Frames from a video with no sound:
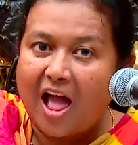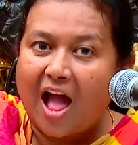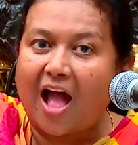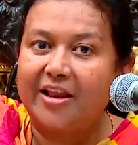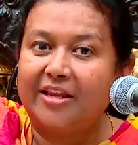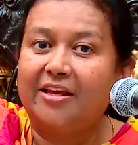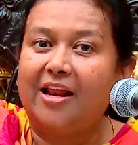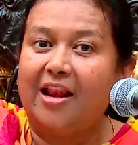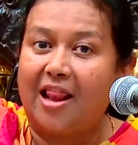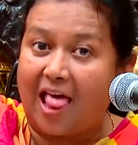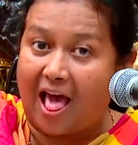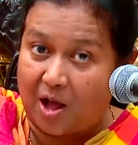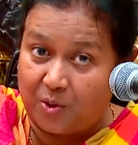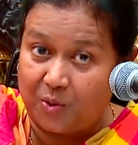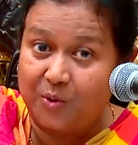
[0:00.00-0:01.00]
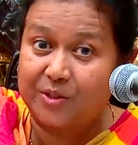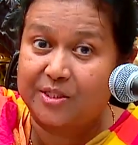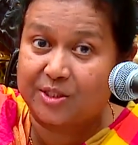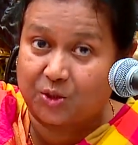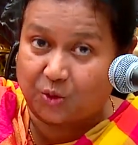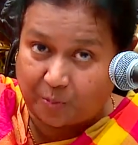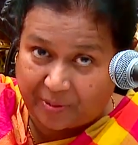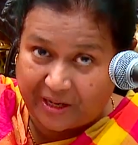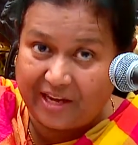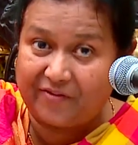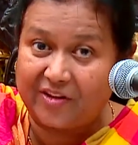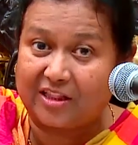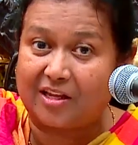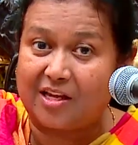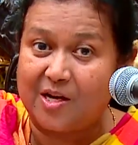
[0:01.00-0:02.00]
and He loves to be
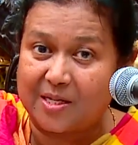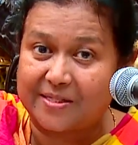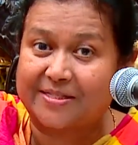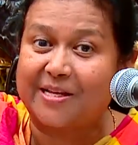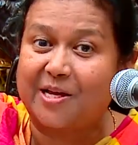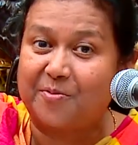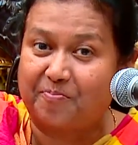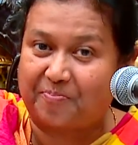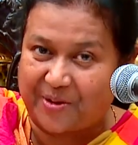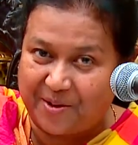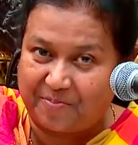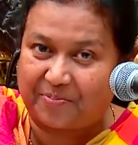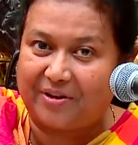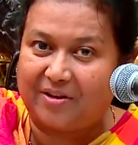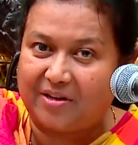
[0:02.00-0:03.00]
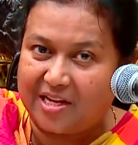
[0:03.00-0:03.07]
with innocent people,